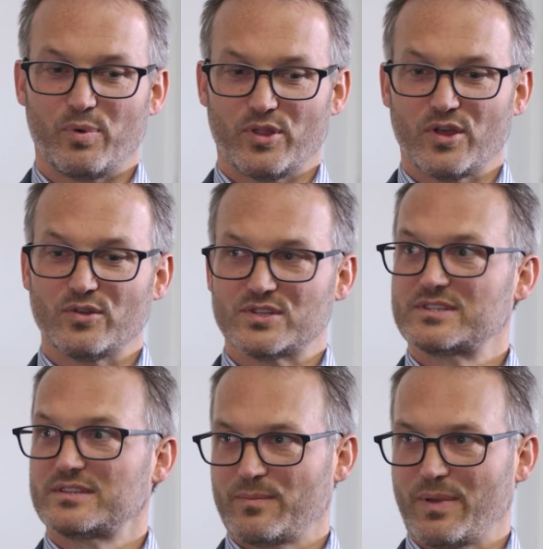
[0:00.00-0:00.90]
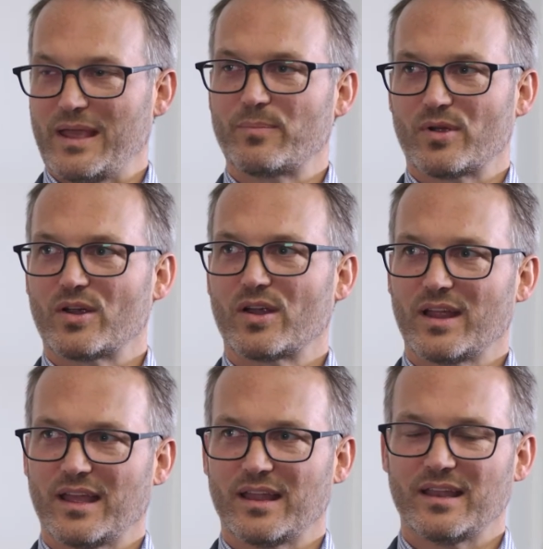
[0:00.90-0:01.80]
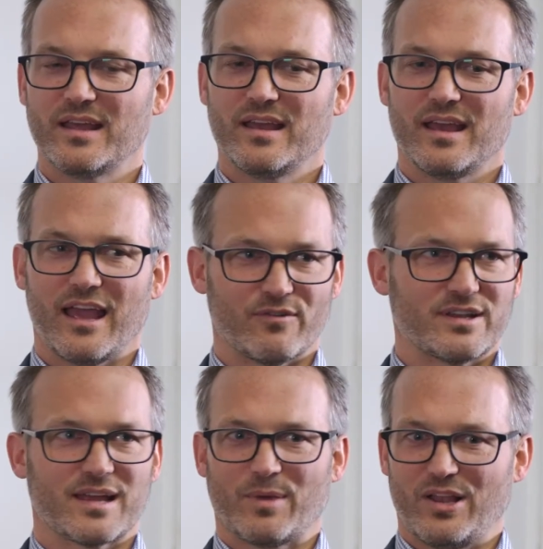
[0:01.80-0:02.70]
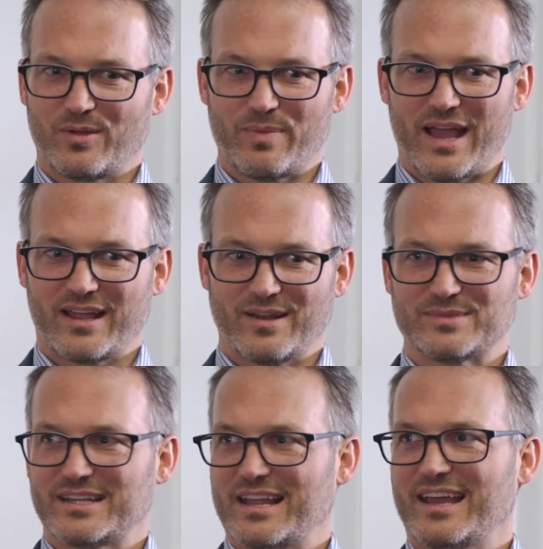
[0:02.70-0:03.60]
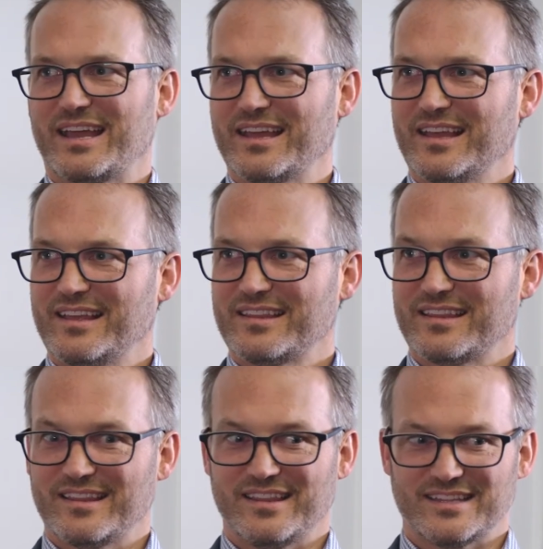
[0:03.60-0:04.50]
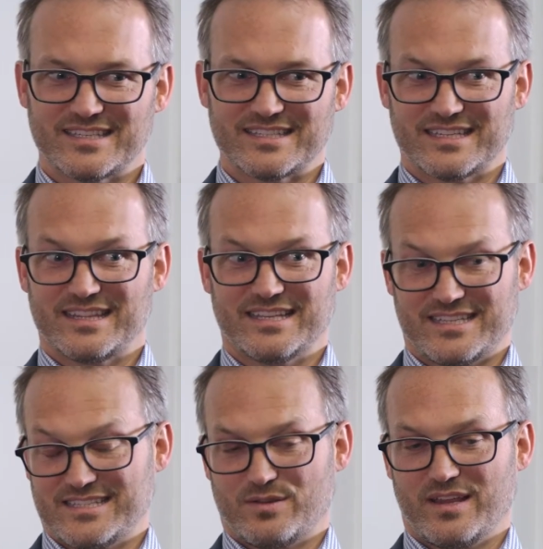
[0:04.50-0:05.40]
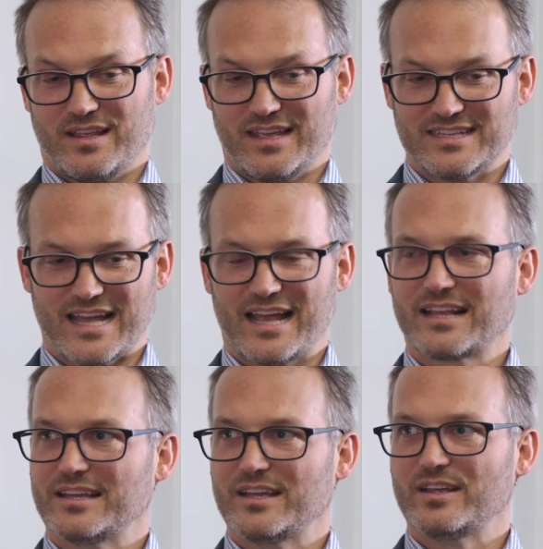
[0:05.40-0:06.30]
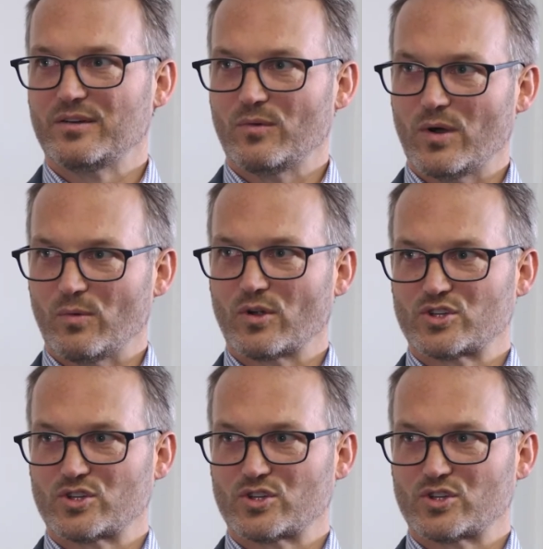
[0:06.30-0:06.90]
put those to paper, and every time I look back at them today, this is exactly what we're